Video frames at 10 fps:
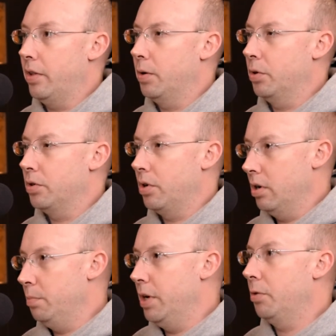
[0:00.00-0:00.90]
I think it's
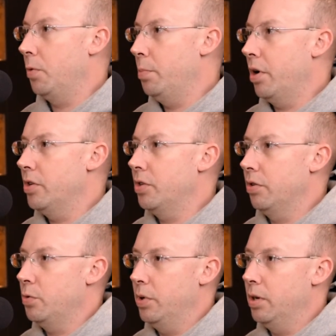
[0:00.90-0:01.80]
going to be a 3-part
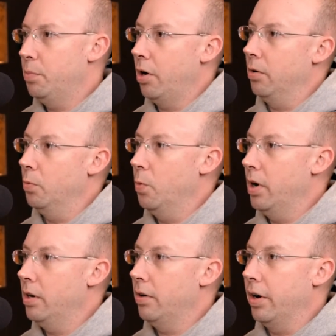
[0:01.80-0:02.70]
series. We did part
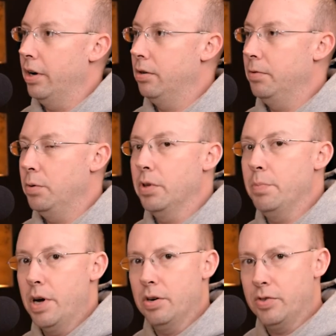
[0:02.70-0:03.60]
1, our interview
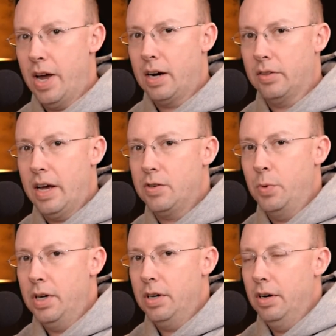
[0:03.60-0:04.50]
with Mayor Zach last
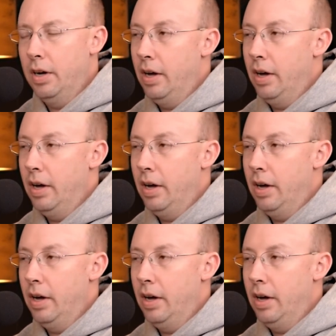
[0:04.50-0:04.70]
week.